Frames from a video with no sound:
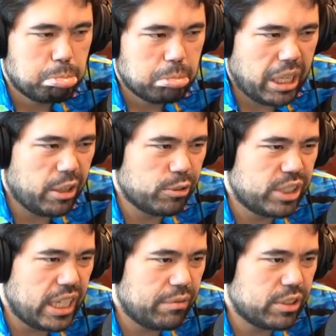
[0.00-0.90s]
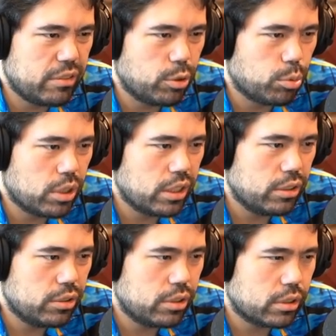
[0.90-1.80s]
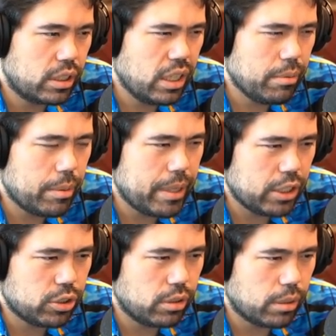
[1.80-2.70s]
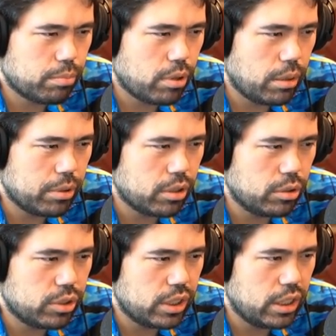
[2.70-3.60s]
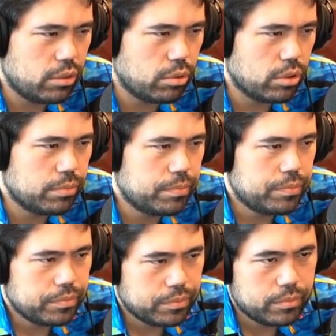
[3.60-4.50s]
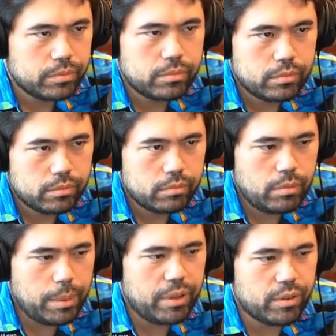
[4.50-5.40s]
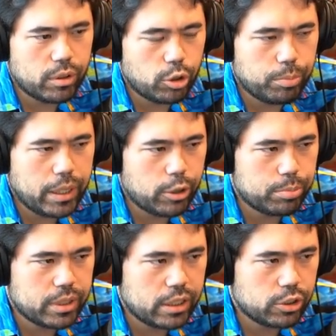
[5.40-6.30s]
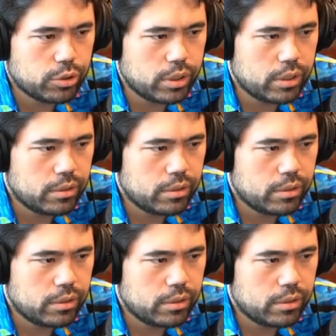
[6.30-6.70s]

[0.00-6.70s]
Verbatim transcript: I don't know if safe is even the word I use here because I think I'm, I'm, actually like probably close to equal maybe even a little better potentially